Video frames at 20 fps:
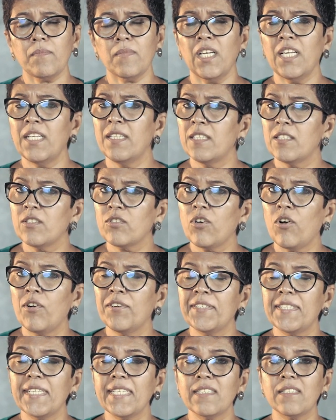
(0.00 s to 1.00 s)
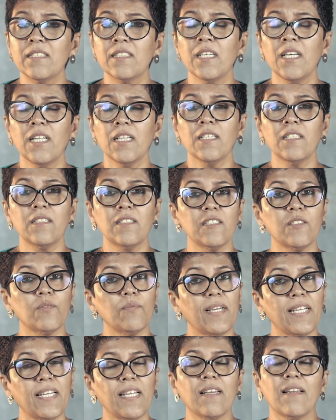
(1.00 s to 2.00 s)
In this context, this is
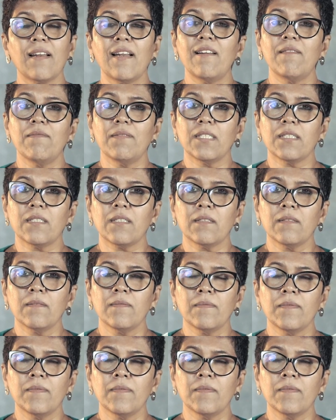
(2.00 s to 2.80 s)
very relevant.